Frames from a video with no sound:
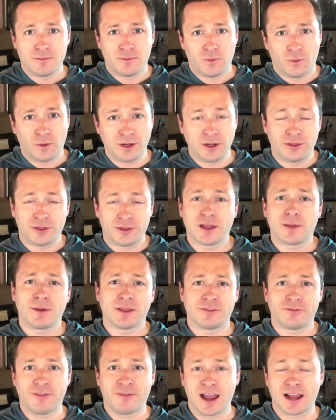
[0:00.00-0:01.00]
when you think
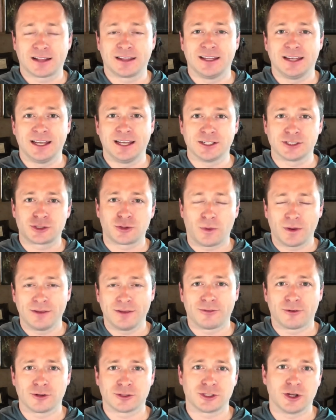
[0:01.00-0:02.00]
about the fact that it is
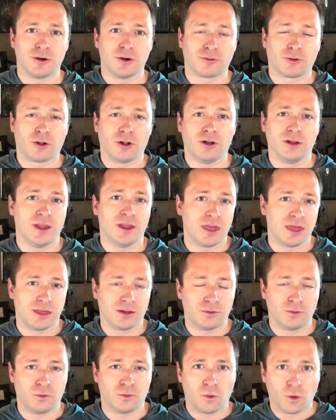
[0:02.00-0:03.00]
21st overall in
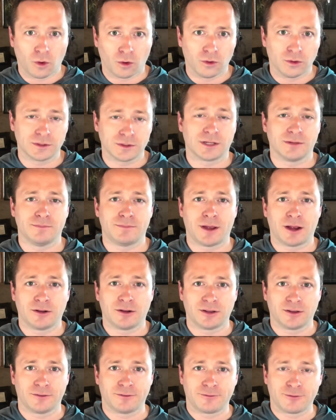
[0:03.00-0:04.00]
the world
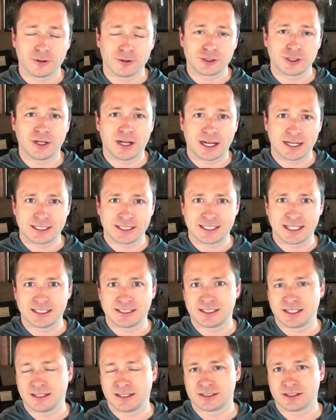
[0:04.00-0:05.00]
compared to the first United
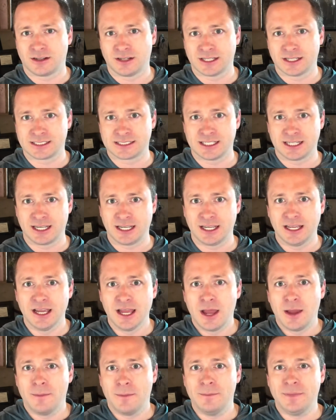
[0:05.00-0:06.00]
States city of Salt Lake City
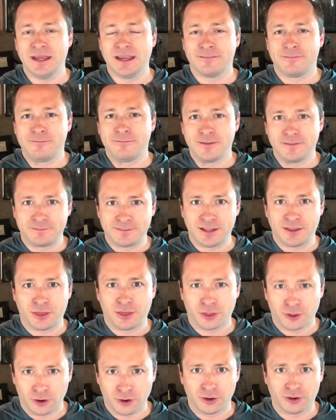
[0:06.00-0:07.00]
being
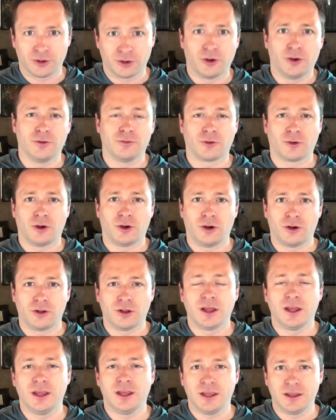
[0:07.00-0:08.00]
53rd
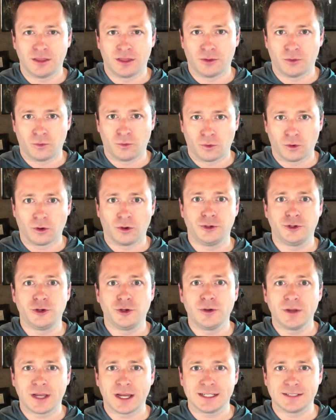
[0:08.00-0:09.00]
overall in the world, you
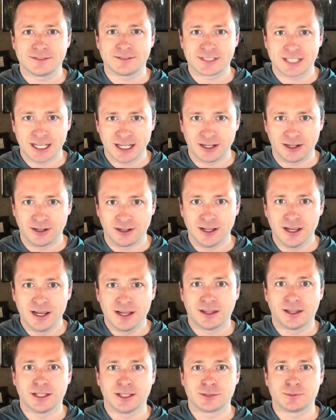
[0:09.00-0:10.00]
can kind of tell
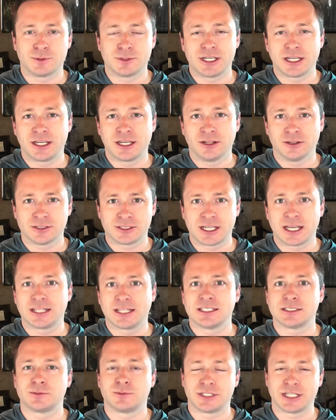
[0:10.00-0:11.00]
that this particular
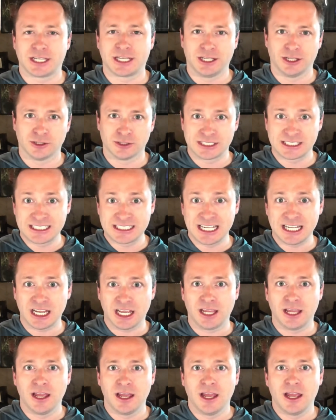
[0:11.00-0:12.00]
state, this particular
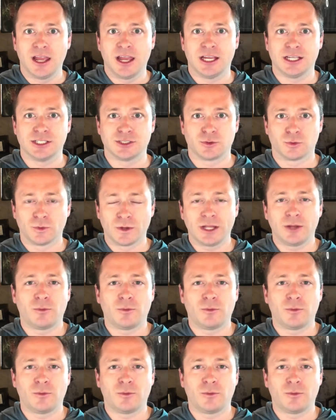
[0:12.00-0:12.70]
city is really